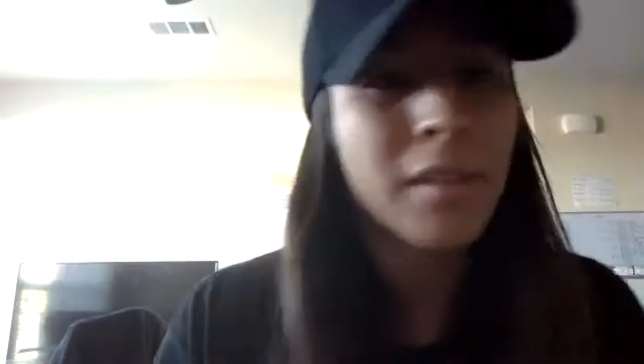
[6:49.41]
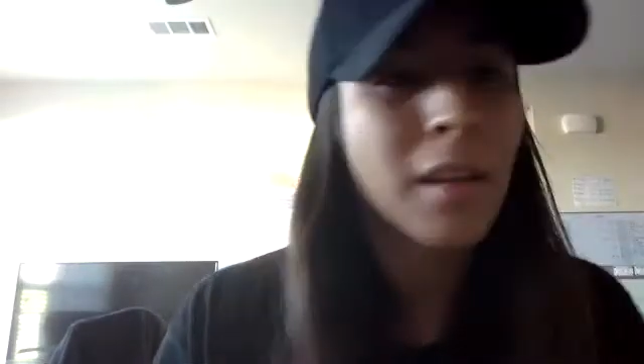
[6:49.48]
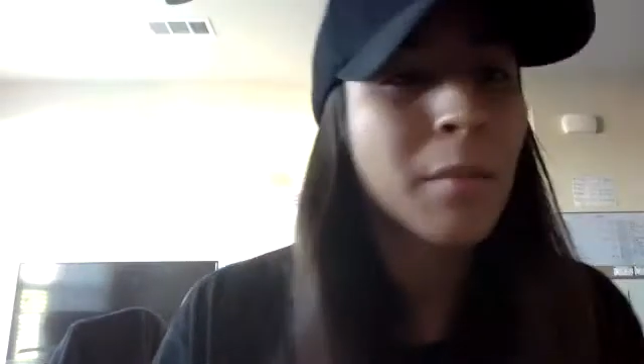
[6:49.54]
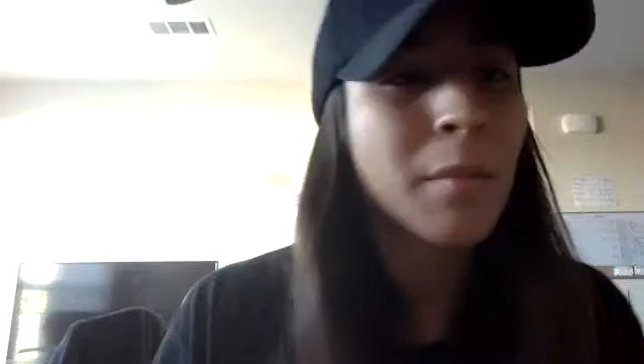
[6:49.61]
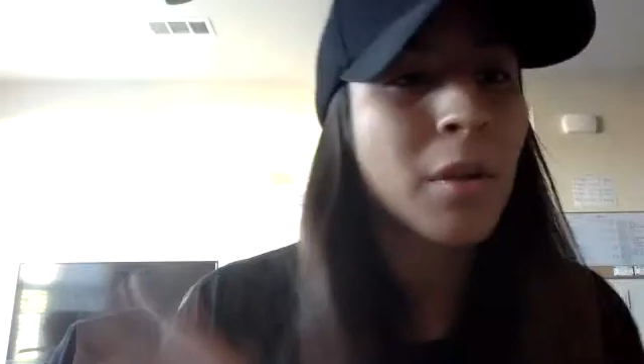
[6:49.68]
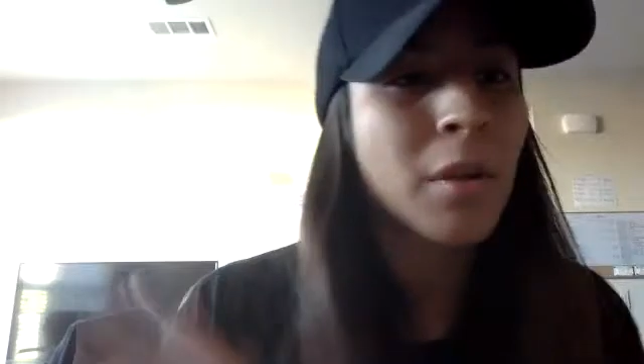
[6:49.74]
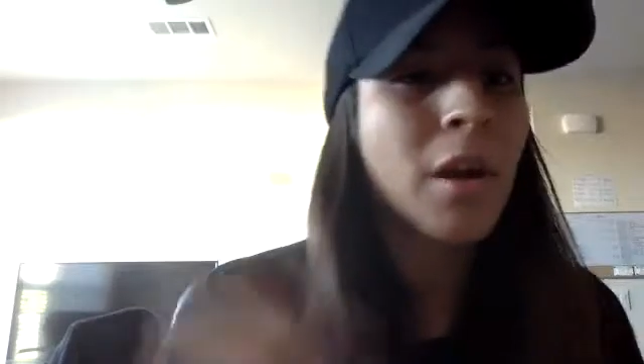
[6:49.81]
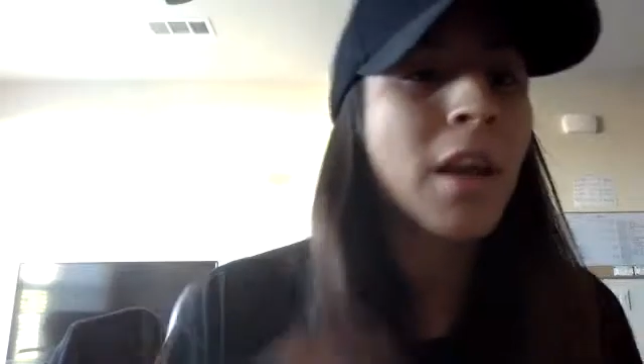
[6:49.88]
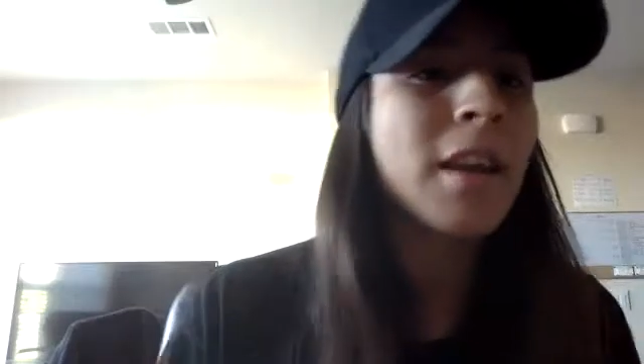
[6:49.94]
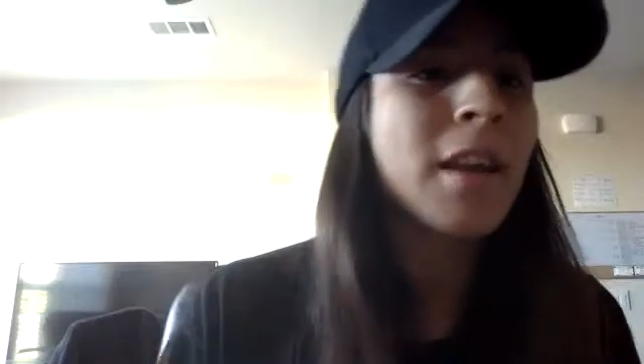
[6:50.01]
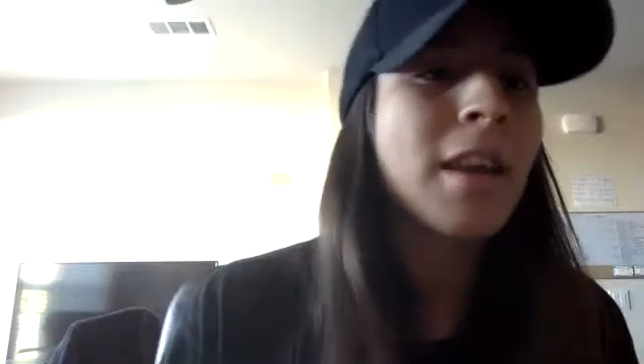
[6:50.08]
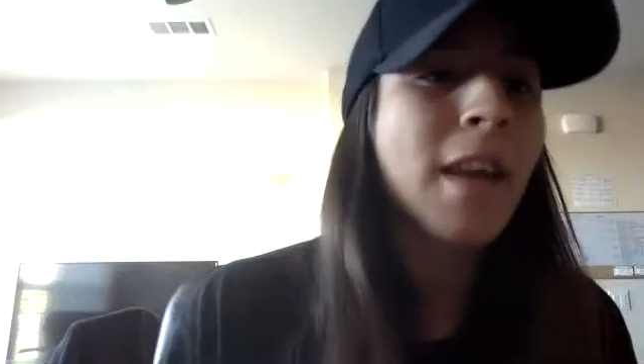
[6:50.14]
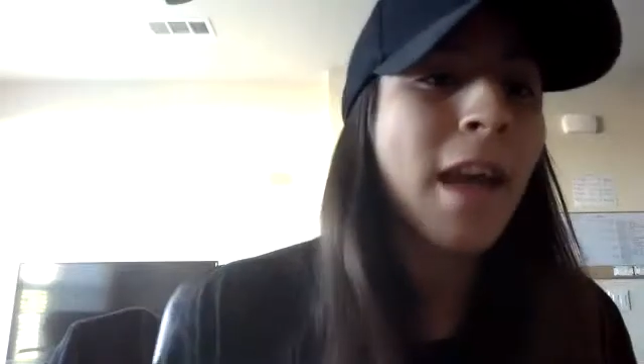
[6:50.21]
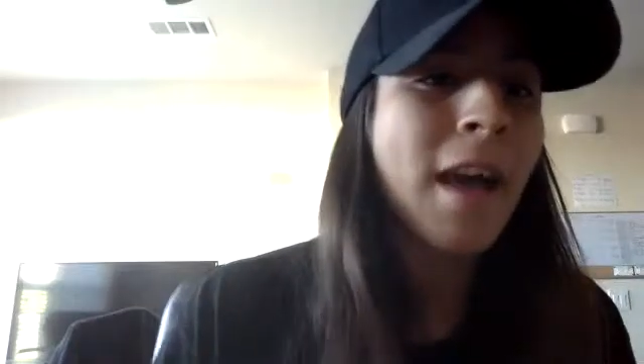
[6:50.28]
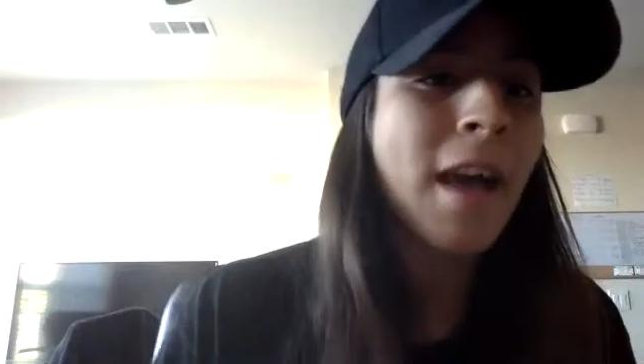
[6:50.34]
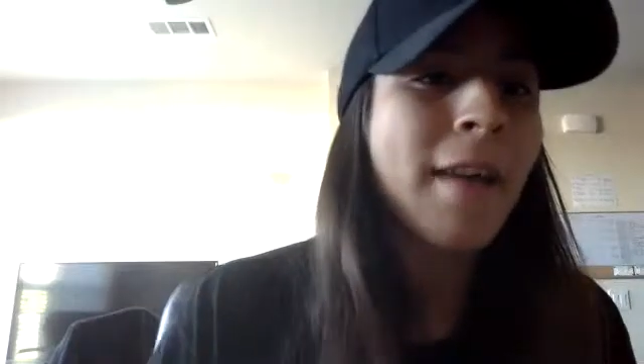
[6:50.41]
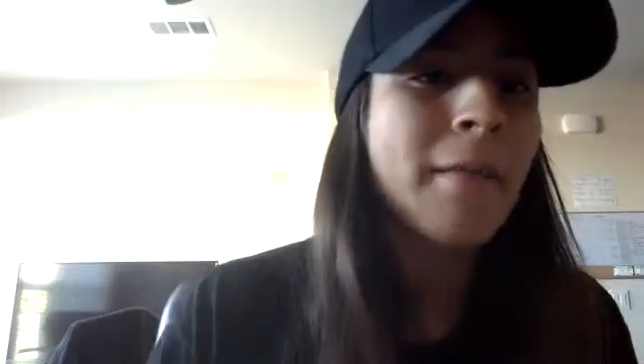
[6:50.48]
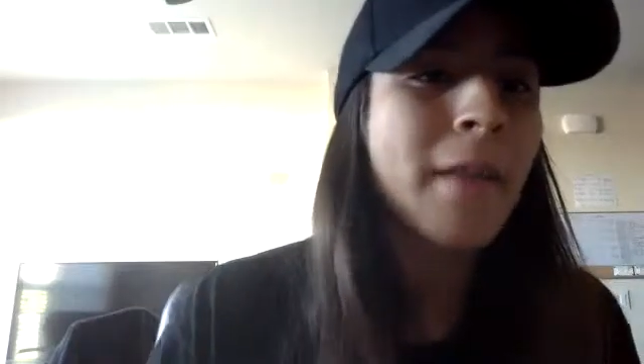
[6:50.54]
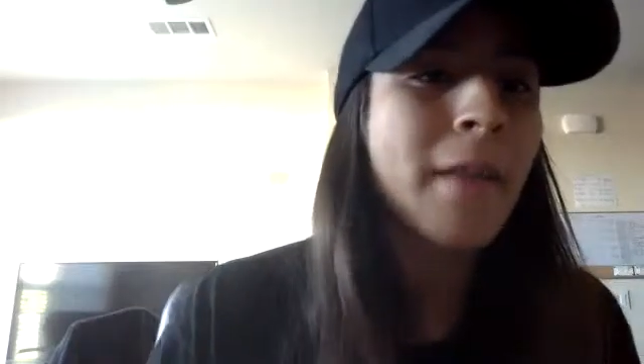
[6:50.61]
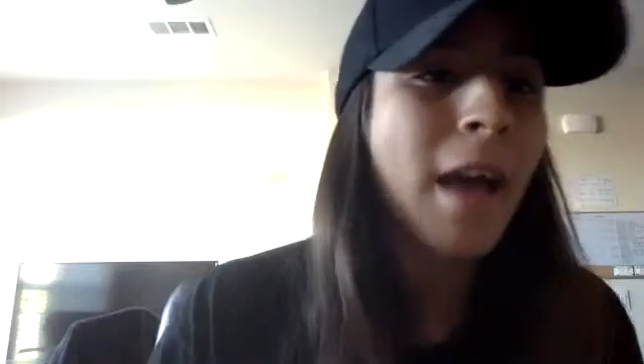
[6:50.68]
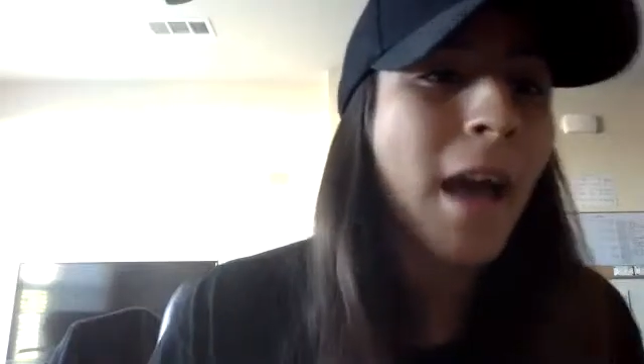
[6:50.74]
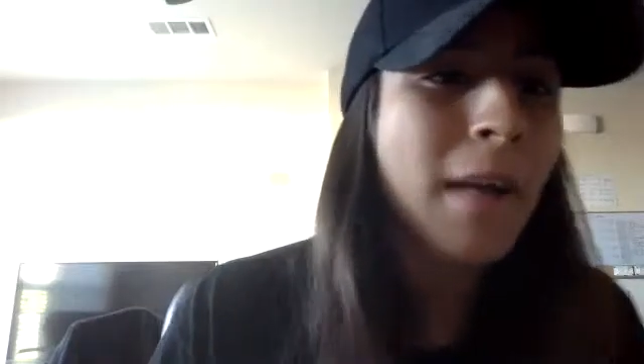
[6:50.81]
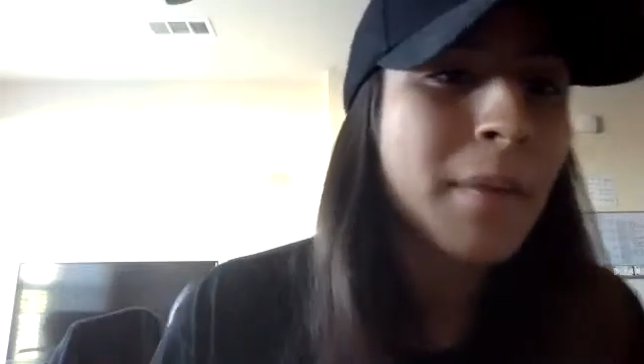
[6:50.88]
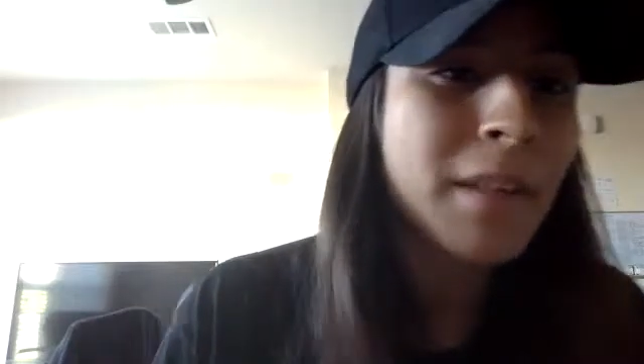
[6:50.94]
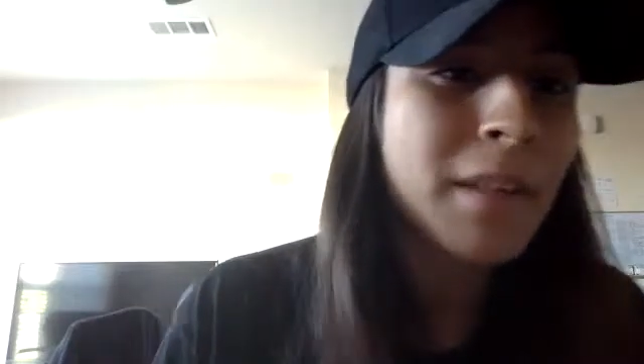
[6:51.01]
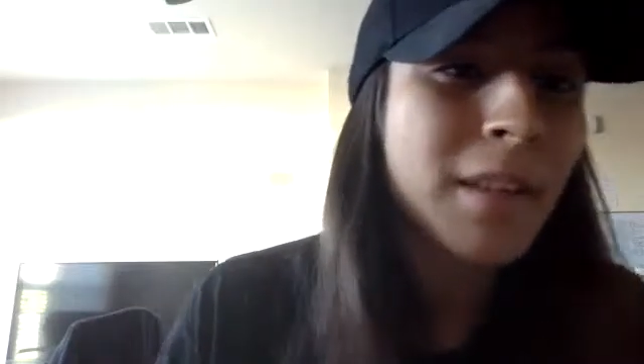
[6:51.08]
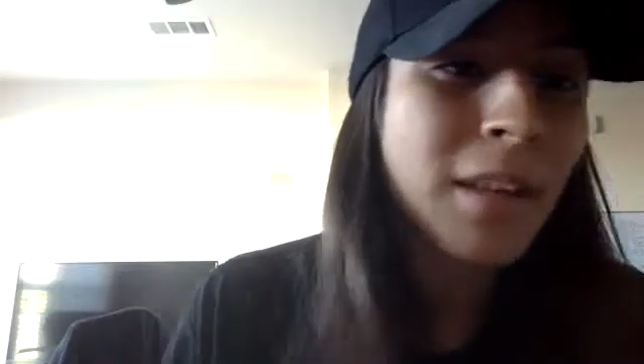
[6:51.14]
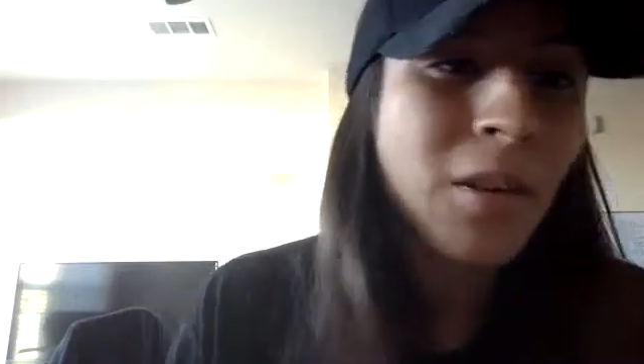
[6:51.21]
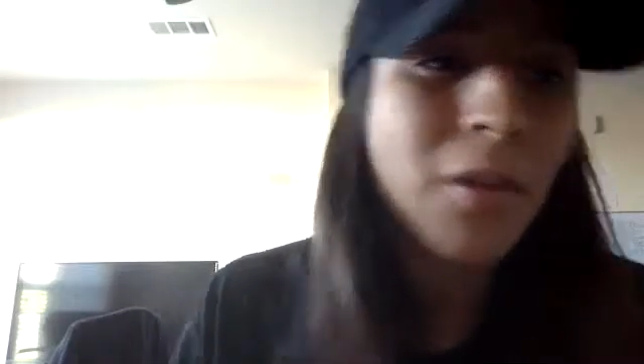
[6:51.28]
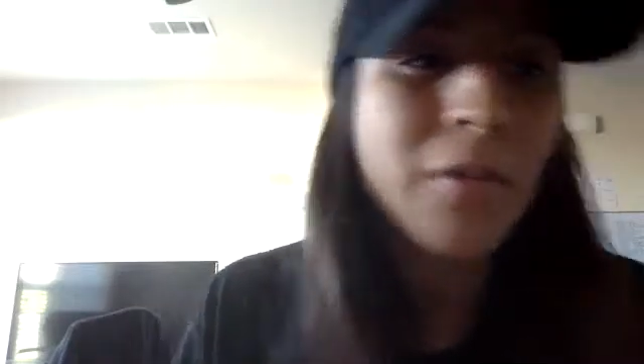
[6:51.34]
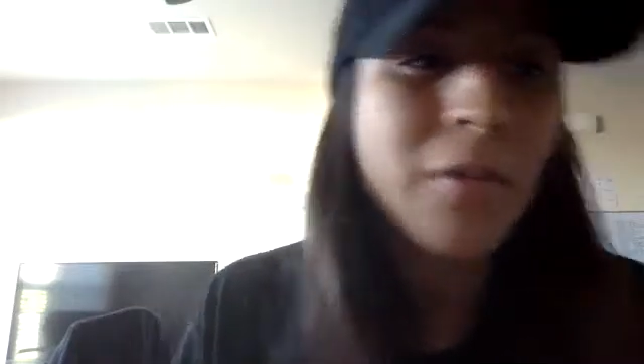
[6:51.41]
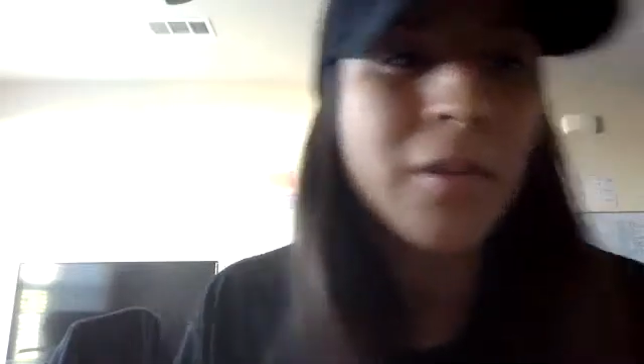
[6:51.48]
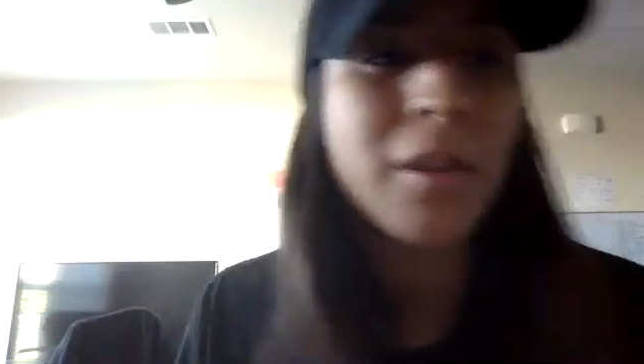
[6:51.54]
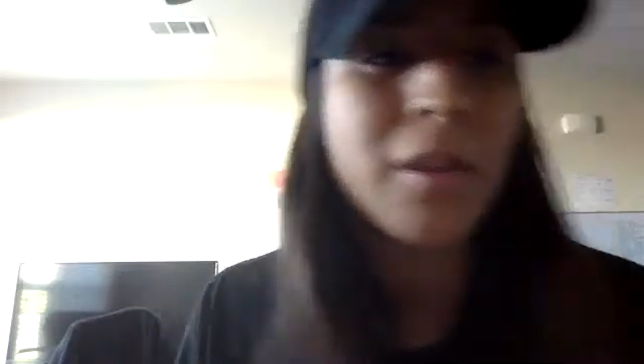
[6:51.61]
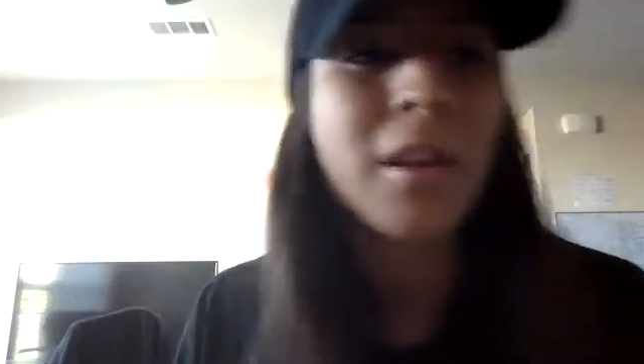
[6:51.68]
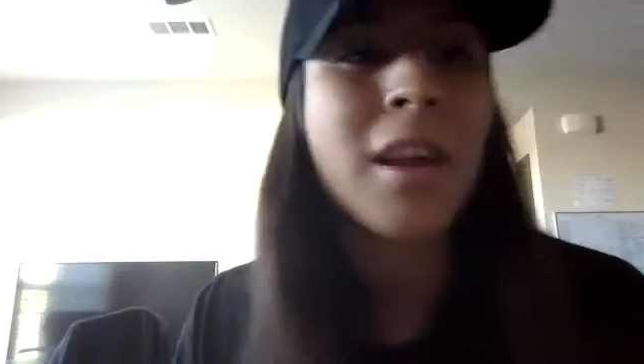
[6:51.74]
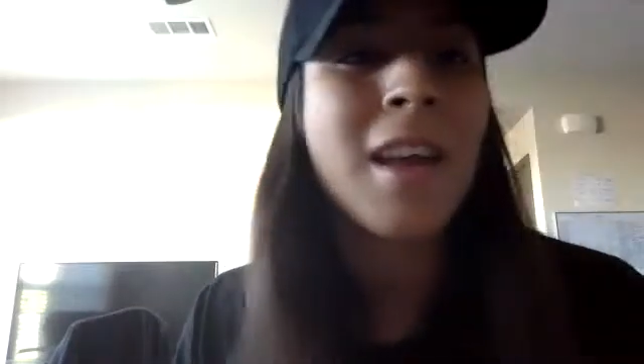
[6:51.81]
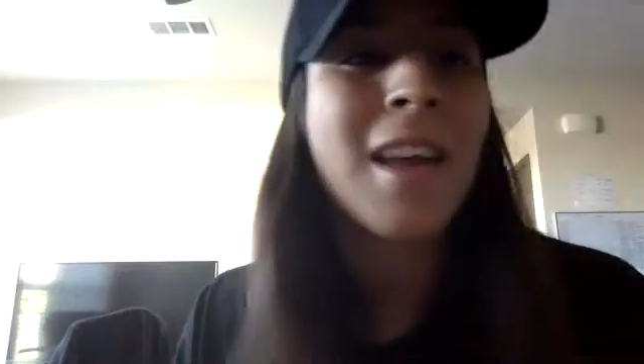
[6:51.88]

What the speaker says: I'm gonna go ahead and have Abby take over